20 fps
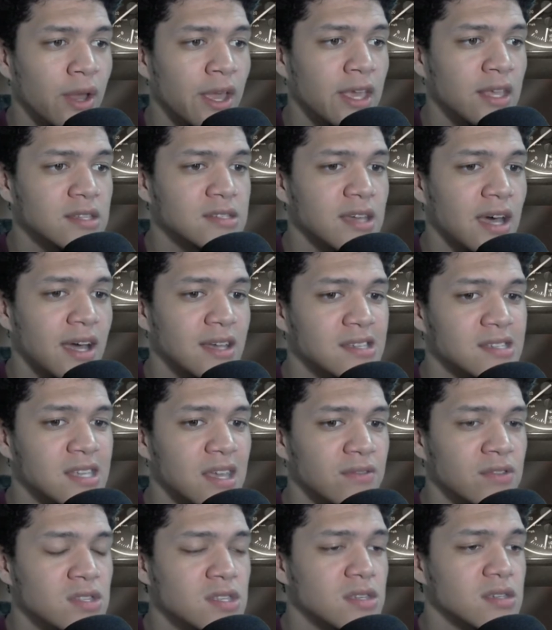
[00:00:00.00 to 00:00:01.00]
8s, high
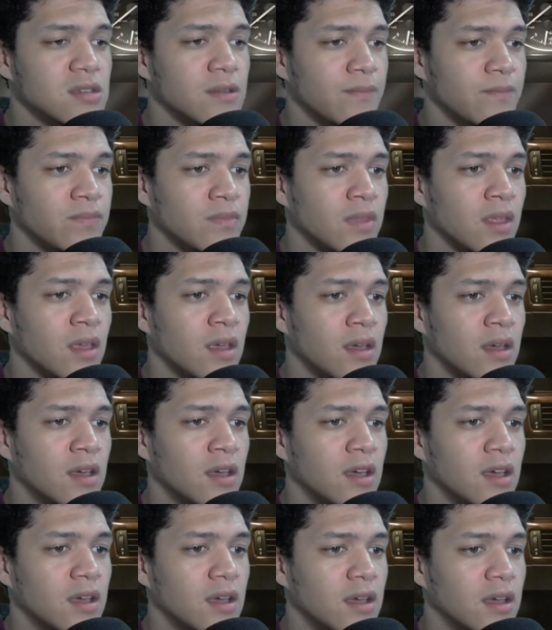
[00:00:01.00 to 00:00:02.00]
7s,
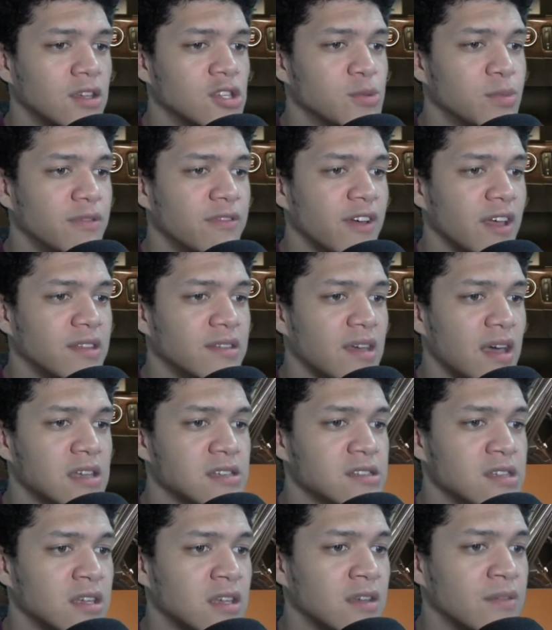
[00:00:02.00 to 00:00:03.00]
this would be
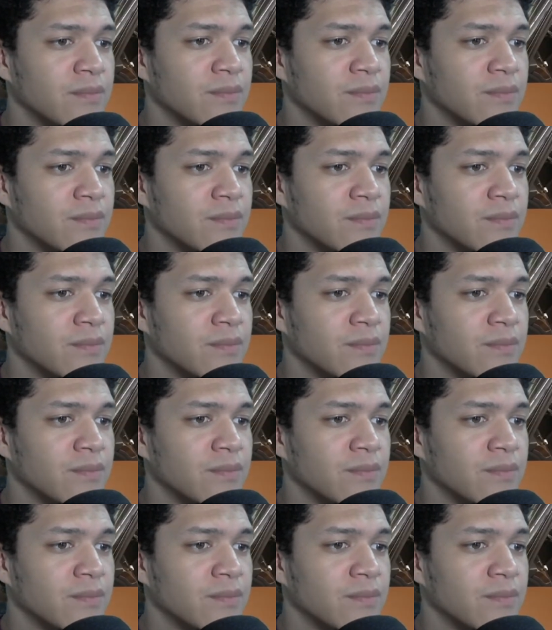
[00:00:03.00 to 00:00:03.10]
fantastic.